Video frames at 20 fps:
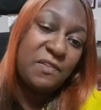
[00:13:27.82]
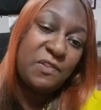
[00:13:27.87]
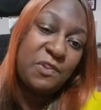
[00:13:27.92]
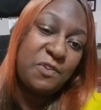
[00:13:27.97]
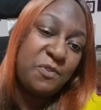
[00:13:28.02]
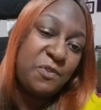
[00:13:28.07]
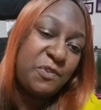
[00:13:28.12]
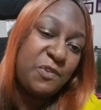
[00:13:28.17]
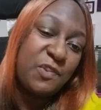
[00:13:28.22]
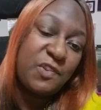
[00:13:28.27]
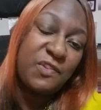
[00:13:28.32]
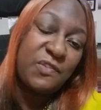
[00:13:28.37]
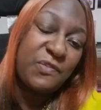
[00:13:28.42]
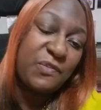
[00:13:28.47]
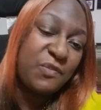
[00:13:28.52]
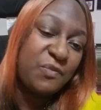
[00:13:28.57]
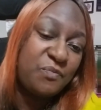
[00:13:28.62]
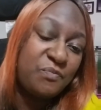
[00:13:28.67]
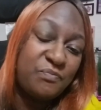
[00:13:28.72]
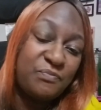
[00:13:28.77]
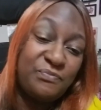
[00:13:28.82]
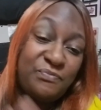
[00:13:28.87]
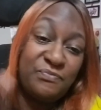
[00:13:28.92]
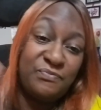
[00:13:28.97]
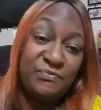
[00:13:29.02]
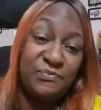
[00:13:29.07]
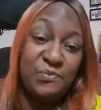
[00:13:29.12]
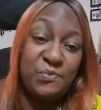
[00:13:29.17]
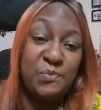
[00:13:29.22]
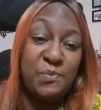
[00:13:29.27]
you just,
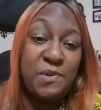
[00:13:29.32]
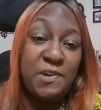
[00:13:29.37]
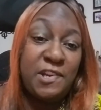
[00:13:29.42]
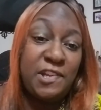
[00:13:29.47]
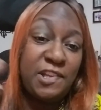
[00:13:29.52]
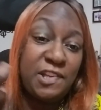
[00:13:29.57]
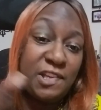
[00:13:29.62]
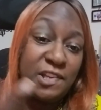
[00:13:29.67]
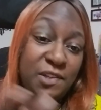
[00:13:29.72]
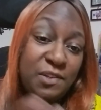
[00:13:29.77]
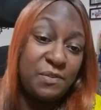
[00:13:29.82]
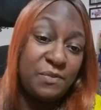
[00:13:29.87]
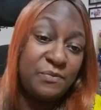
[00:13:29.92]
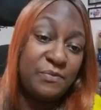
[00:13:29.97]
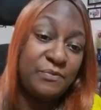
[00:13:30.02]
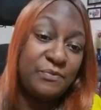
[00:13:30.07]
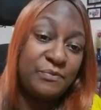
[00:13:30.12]
what do you do?